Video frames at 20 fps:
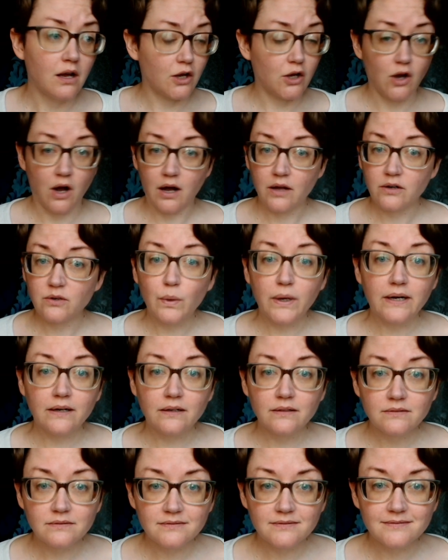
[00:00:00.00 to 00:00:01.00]
God
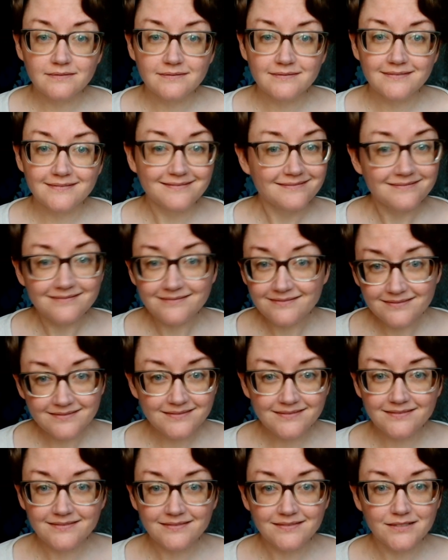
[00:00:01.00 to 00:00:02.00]
will.
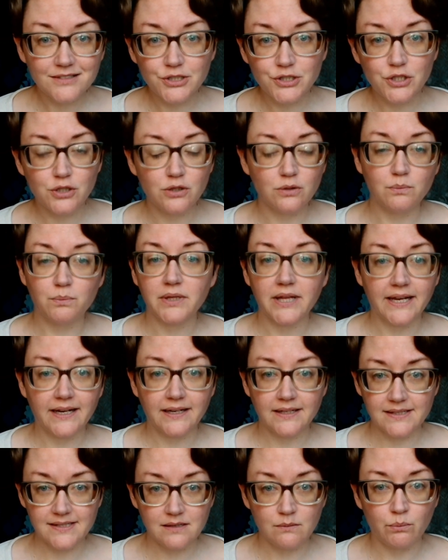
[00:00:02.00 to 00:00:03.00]
Dude, plain
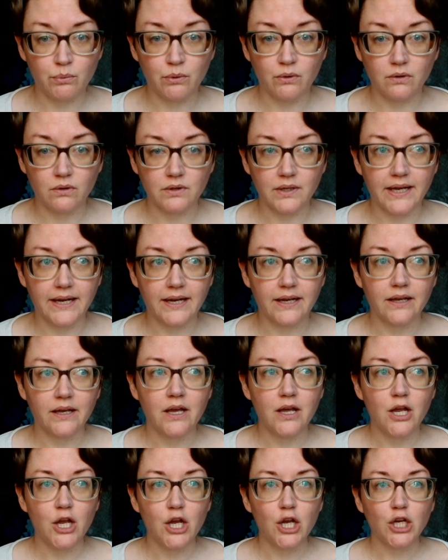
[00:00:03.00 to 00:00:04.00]
and simple. Like,
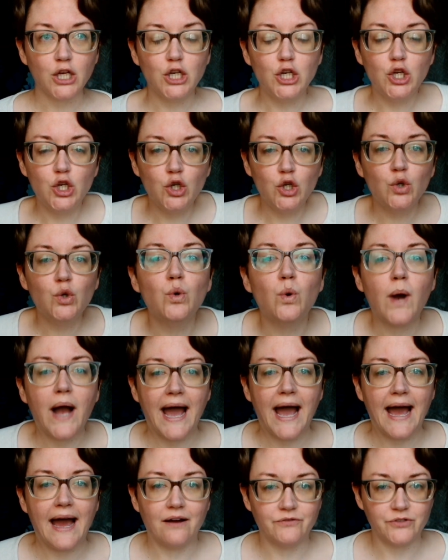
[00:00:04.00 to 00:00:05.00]
you
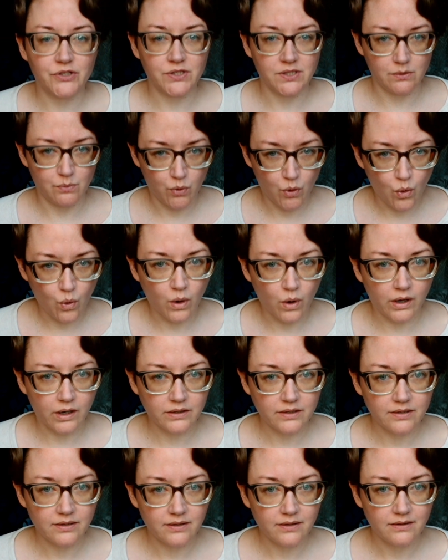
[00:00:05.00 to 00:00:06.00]
have
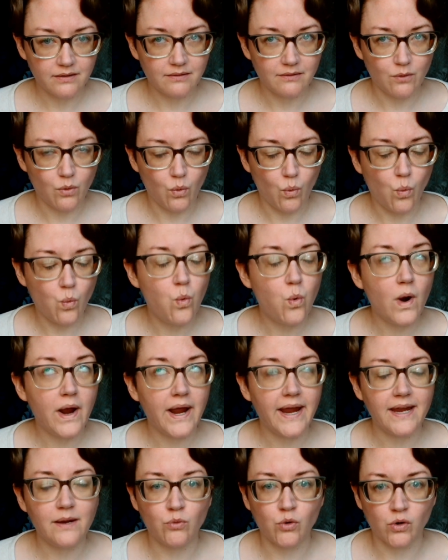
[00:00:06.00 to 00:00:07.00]
support,
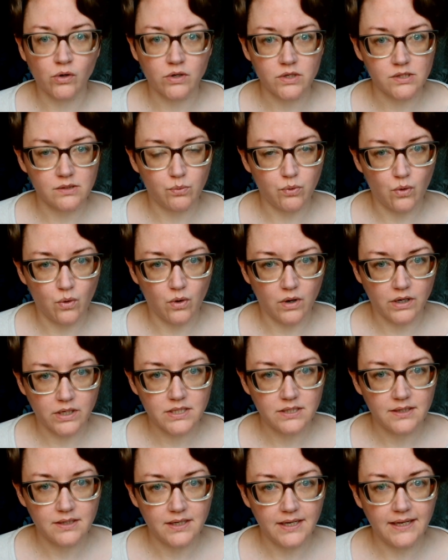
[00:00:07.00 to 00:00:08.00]
way more
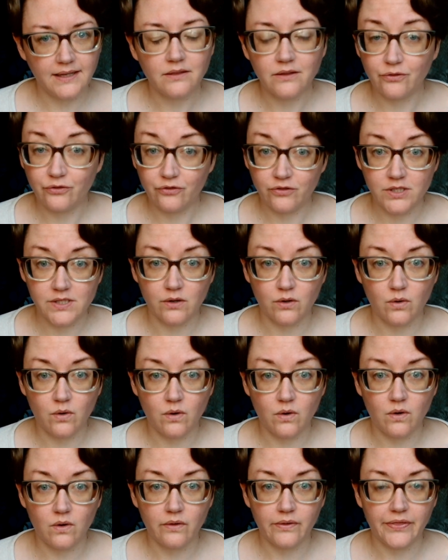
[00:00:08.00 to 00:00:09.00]
support in the
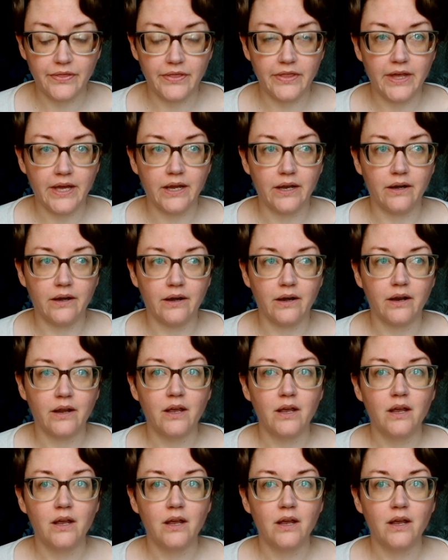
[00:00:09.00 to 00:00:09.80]
physical than